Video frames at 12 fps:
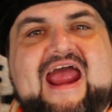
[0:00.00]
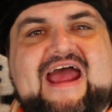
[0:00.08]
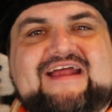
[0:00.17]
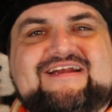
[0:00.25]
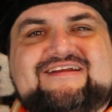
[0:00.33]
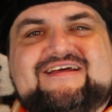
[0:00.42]

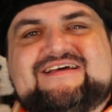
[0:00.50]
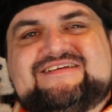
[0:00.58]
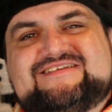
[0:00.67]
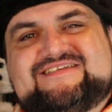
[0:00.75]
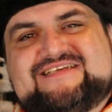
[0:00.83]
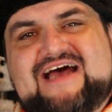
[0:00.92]
and
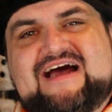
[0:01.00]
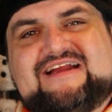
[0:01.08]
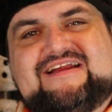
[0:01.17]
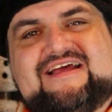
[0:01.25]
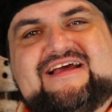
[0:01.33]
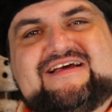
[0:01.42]
his
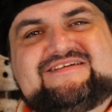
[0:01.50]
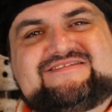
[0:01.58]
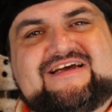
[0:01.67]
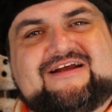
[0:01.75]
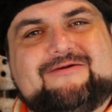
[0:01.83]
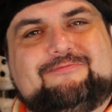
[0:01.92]
son is
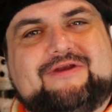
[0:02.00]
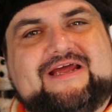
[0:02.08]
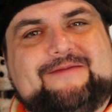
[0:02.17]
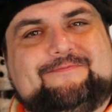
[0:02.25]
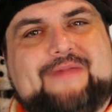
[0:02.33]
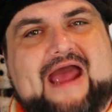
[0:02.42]
a
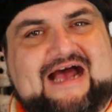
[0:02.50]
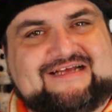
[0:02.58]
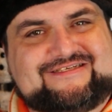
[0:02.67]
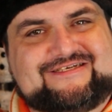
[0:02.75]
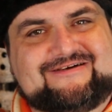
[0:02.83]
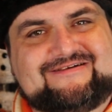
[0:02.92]
complete
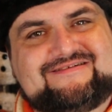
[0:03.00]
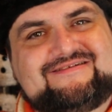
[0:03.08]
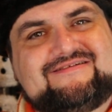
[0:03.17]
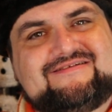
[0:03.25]
bastard.